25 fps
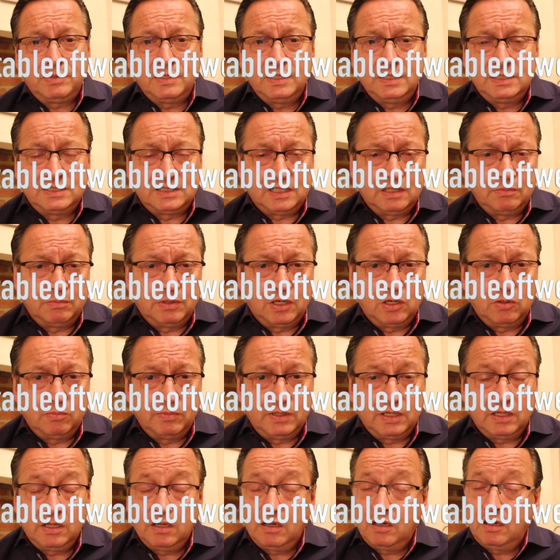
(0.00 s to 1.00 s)
please email
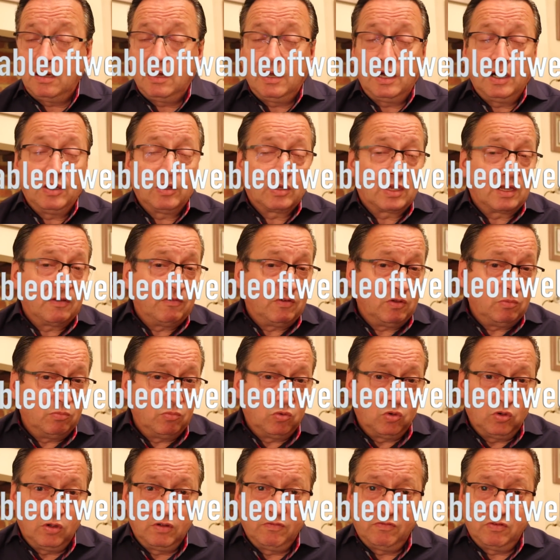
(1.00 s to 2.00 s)
me. I'll give you
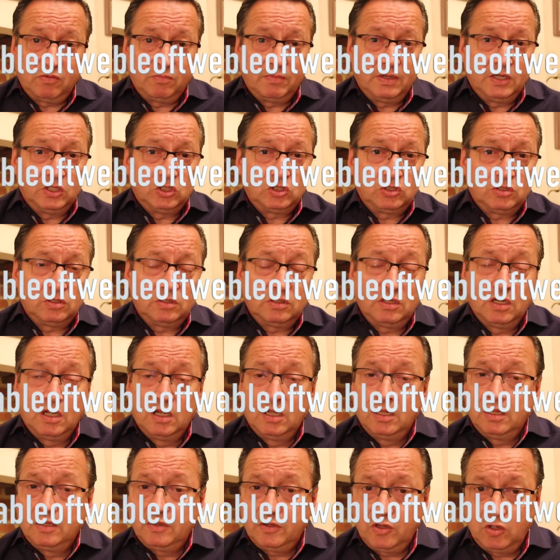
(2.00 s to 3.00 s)
more information.
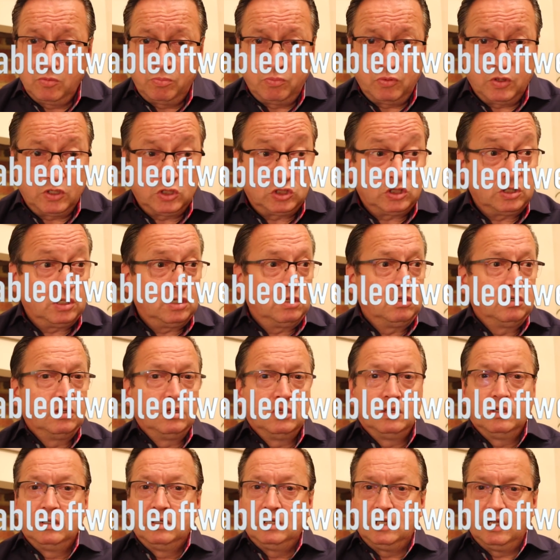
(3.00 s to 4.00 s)
No pressure
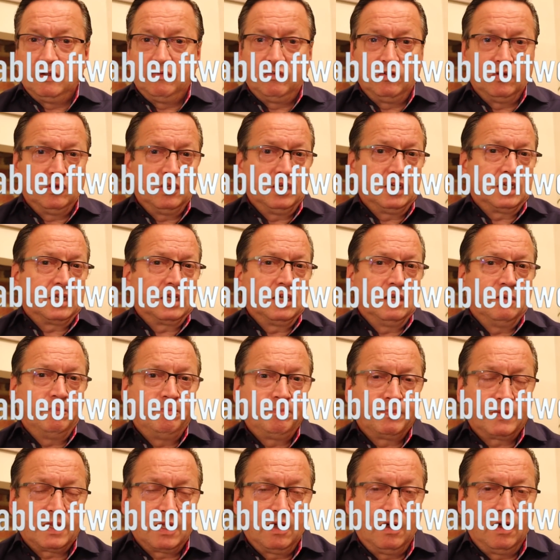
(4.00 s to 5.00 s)
if you like it.
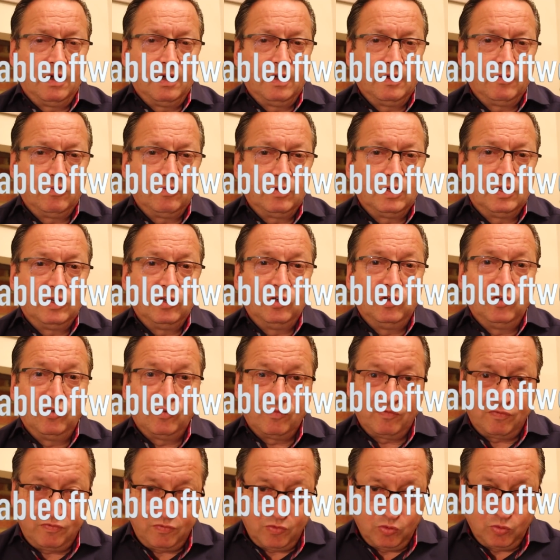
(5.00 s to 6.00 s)
I would
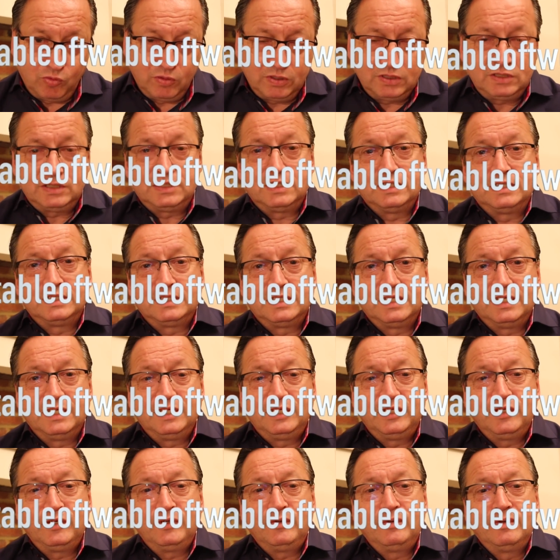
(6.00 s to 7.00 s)
look forward to
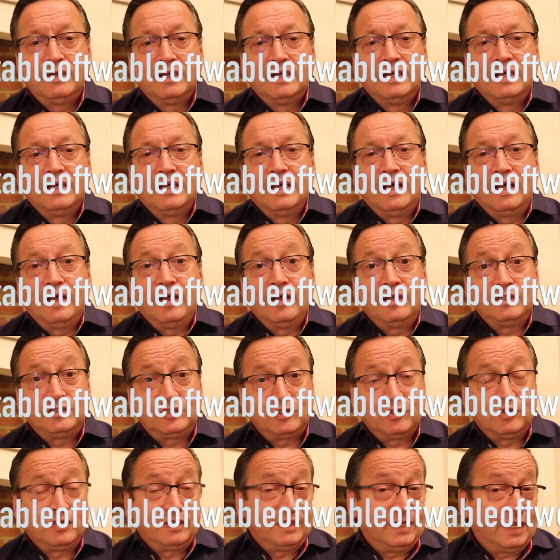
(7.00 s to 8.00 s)
seeing you
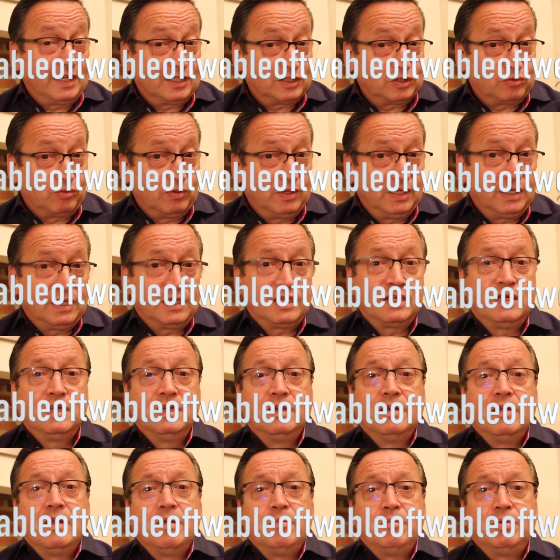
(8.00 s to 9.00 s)
next week.
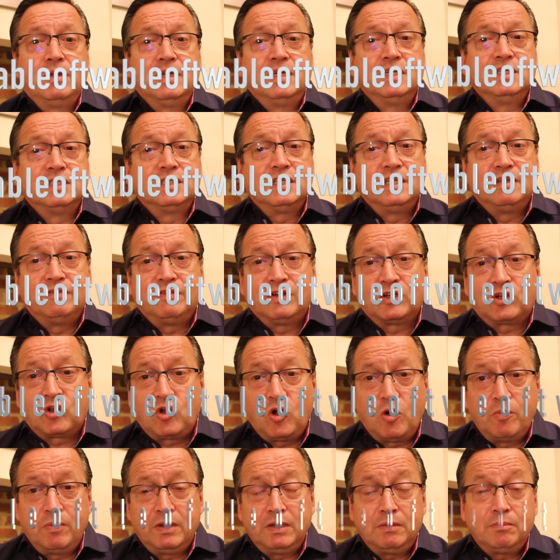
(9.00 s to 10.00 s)
Please leave a
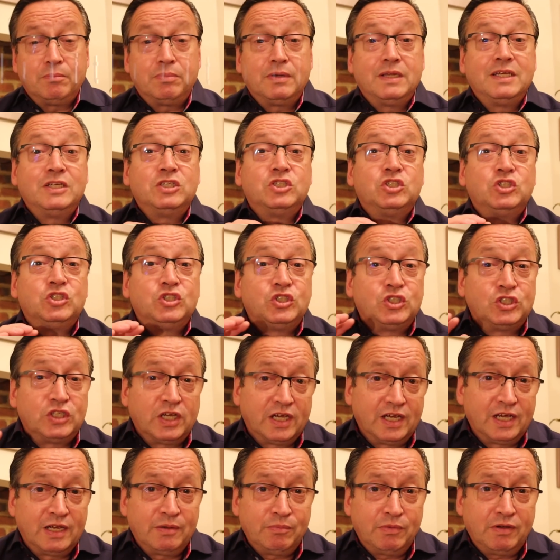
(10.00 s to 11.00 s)
comment. Please
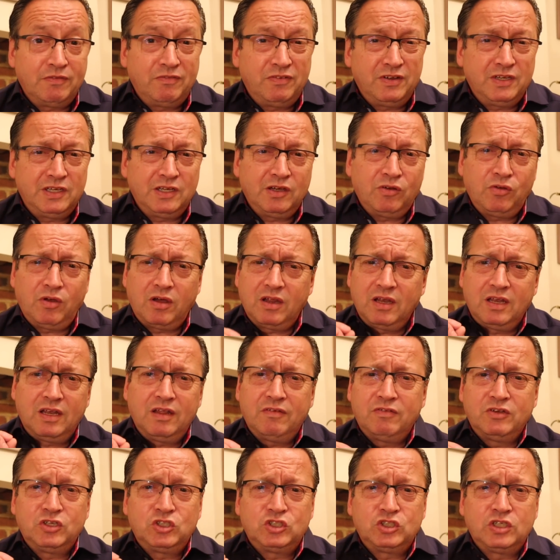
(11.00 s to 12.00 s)
share my video. I
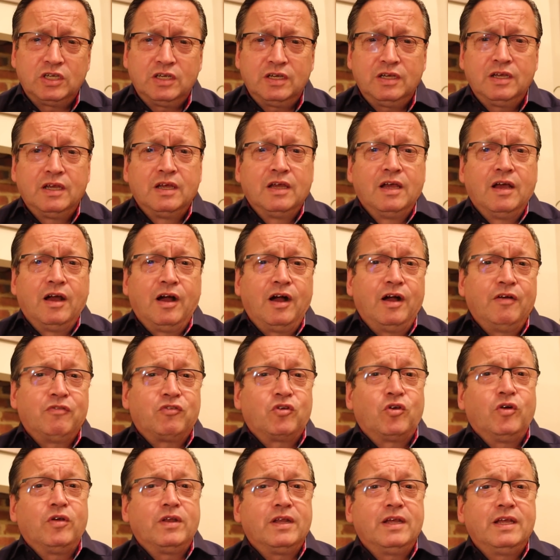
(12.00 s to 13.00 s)
love a share.
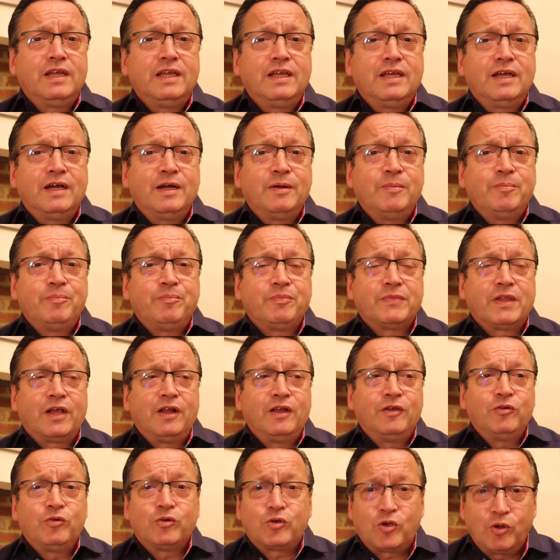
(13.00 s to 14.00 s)
I've got a
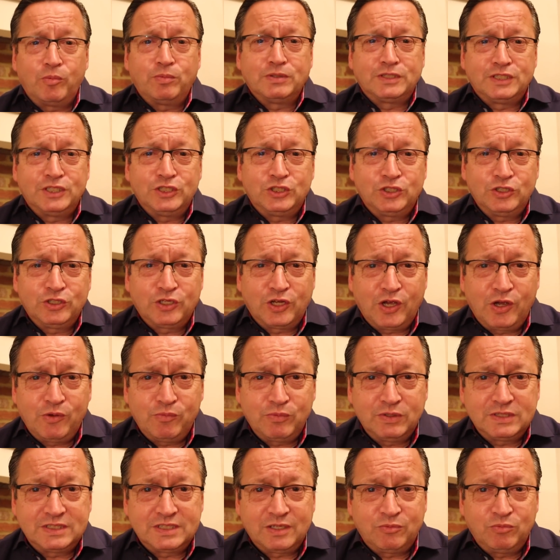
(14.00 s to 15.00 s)
little competition going
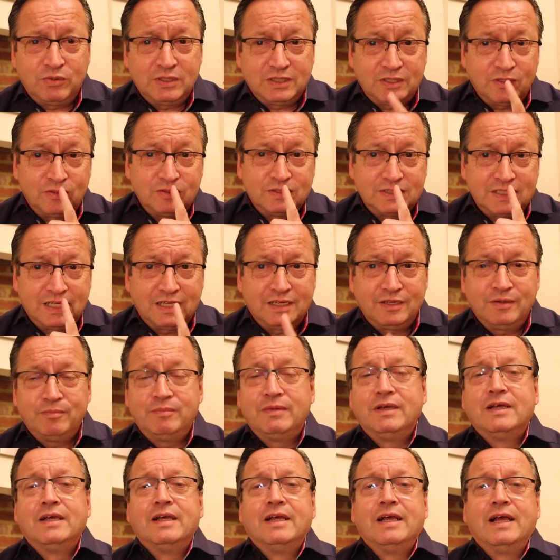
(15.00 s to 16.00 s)
with someone, don't tell
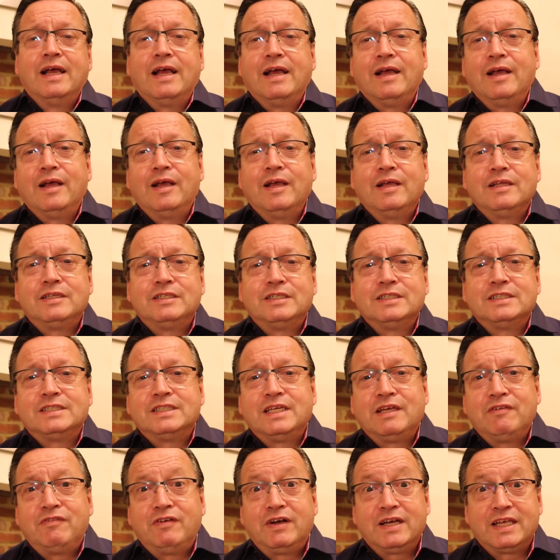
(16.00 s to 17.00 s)
them, to
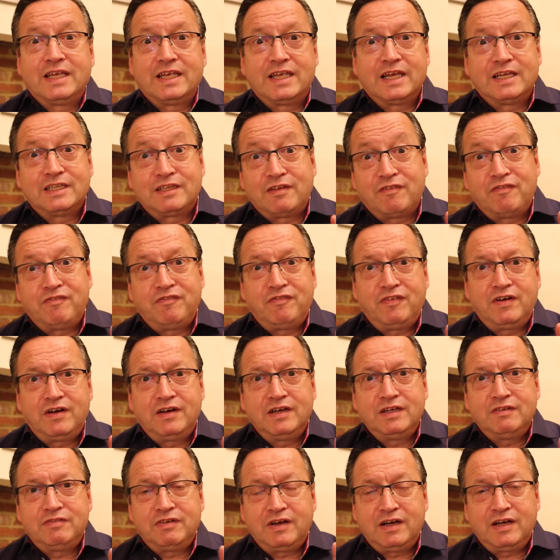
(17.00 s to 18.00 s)
see if I can get to
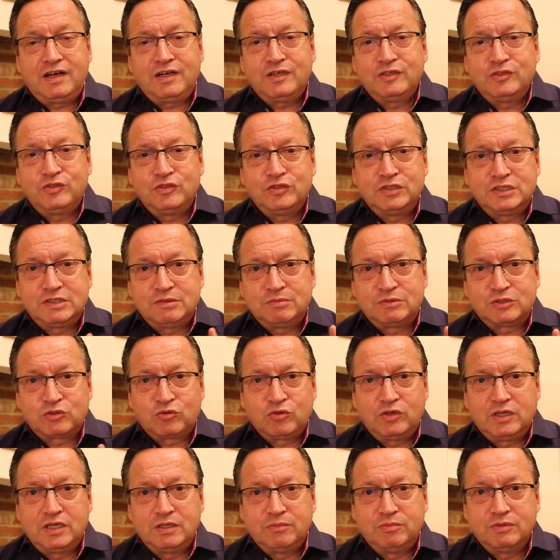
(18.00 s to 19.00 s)
500
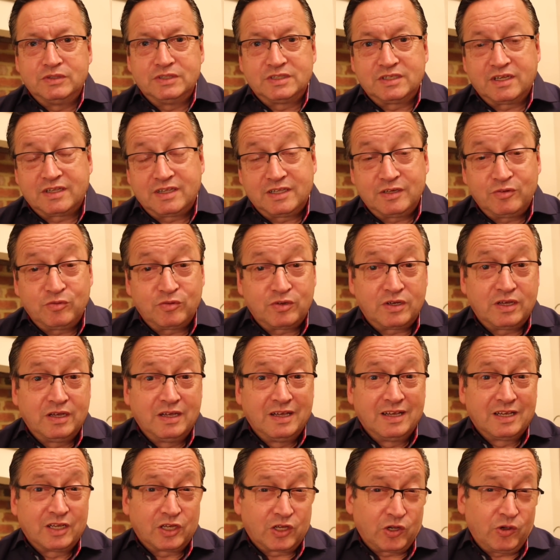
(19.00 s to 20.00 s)
subscribers. I think
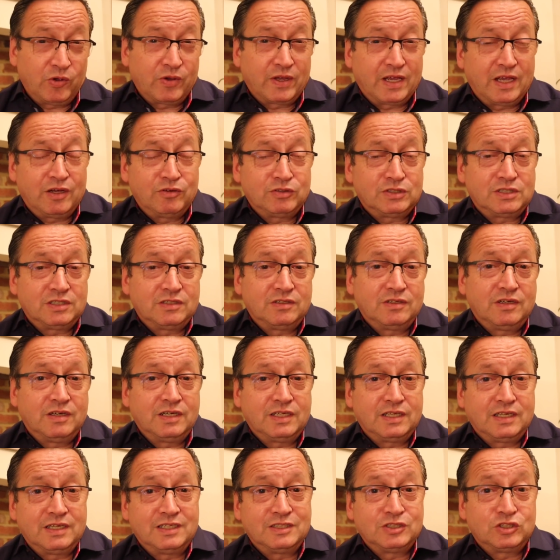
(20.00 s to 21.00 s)
going out
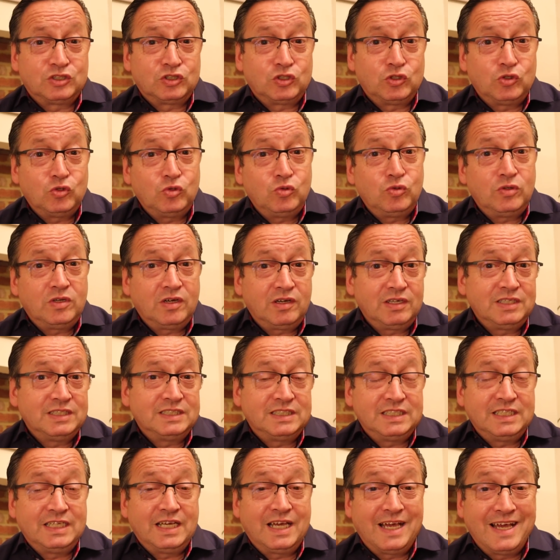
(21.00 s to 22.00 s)
tonight it's
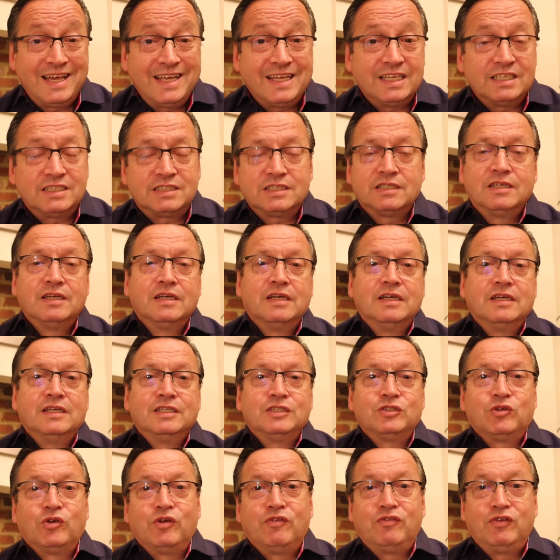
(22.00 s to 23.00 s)
298.
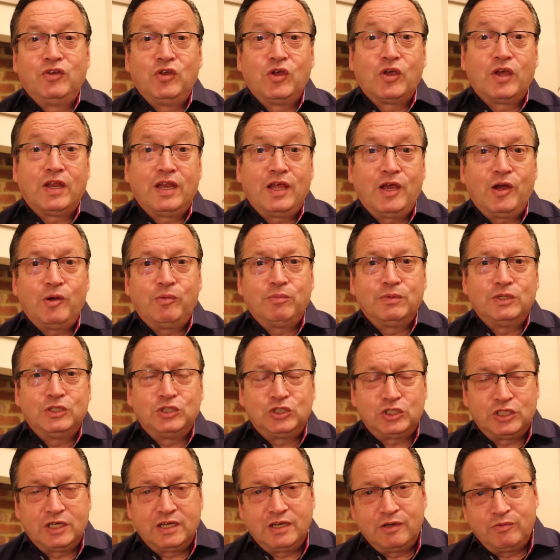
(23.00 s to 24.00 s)
So if you can help me
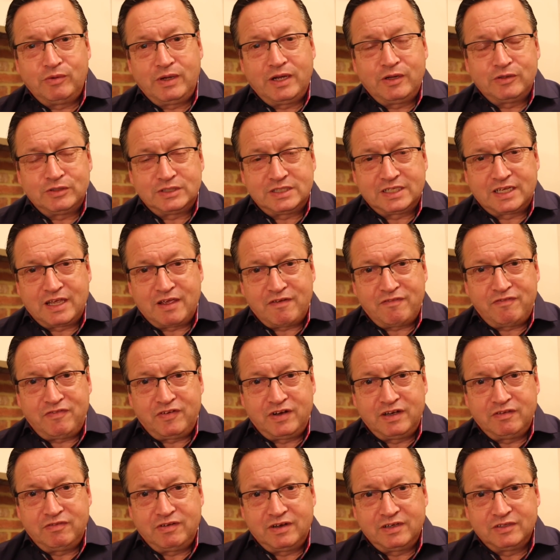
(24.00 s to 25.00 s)
share around to get
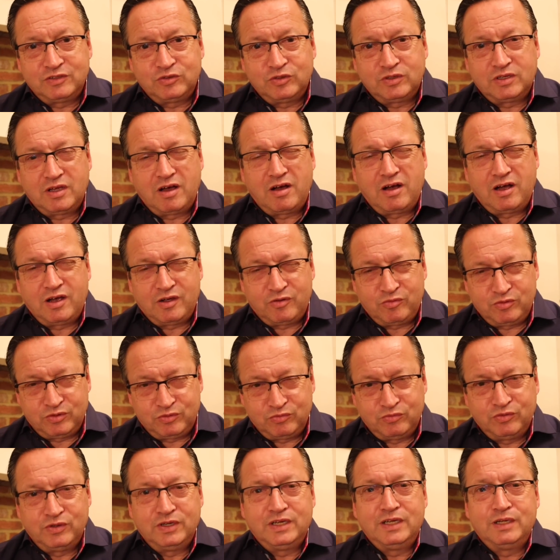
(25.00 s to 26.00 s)
500, I
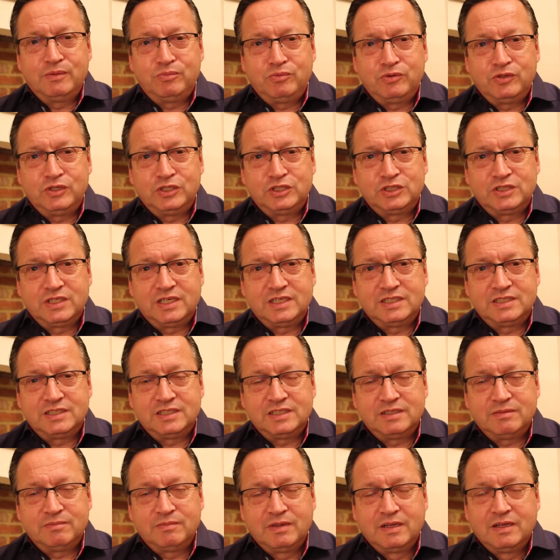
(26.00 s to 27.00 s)
would really appreciate
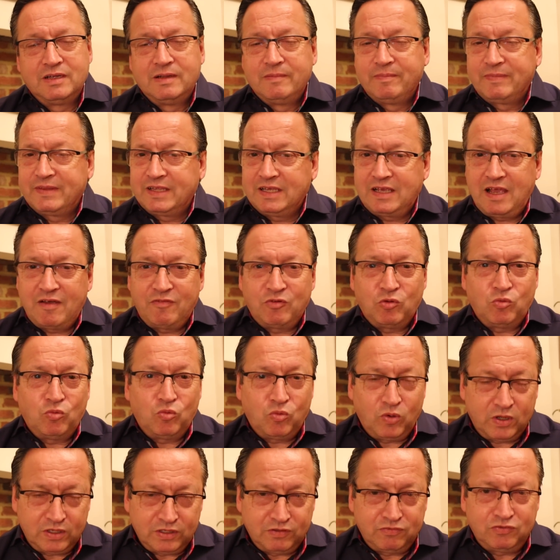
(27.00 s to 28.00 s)
it. Have a
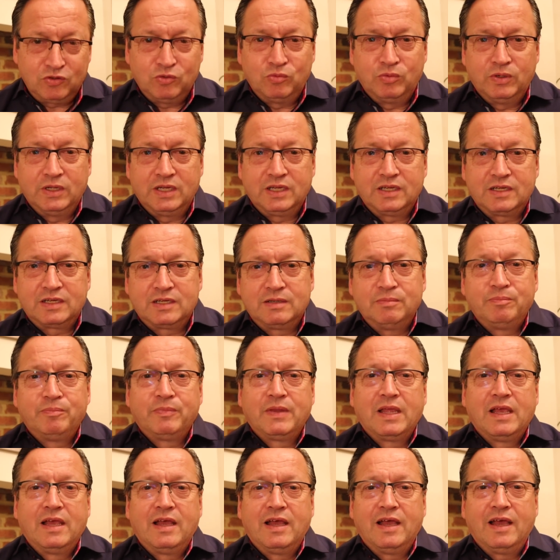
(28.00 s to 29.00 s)
wonderful week,
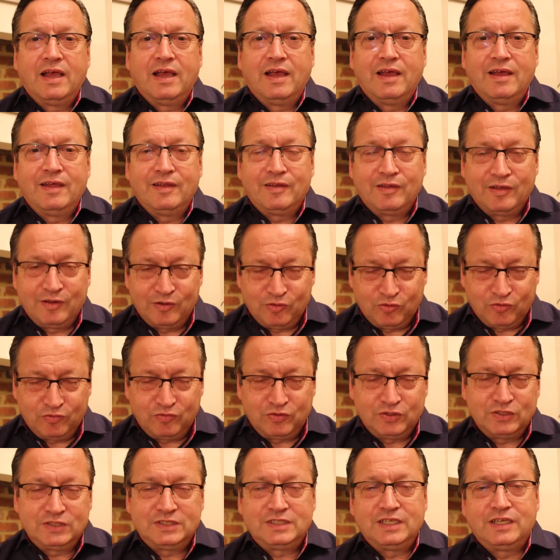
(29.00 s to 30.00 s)
and I look
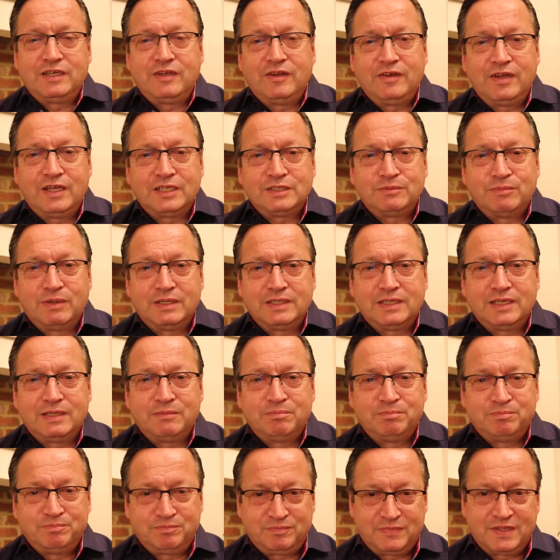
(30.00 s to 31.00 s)
forward to seeing you next Monday.
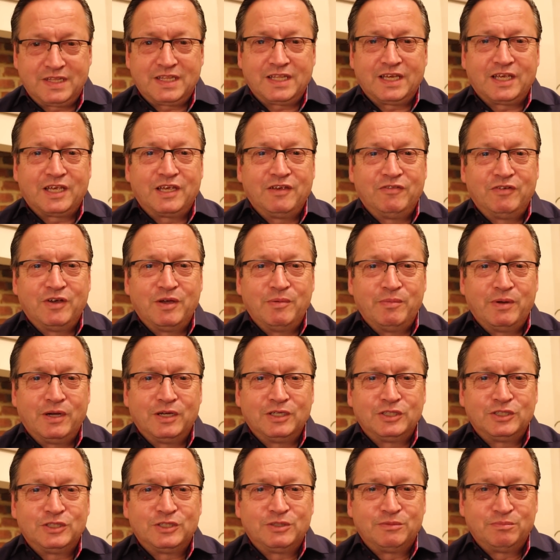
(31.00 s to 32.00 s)
Thank you very
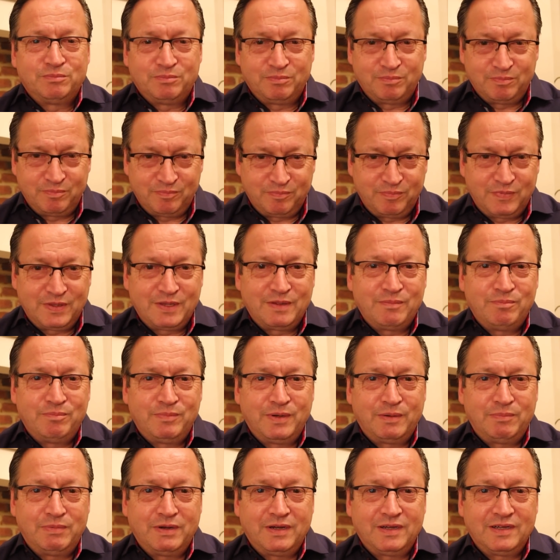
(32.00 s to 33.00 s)
much.
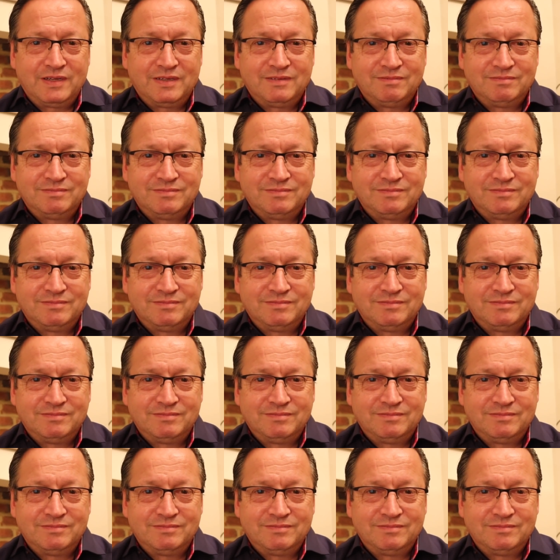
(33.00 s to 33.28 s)
Bye-bye.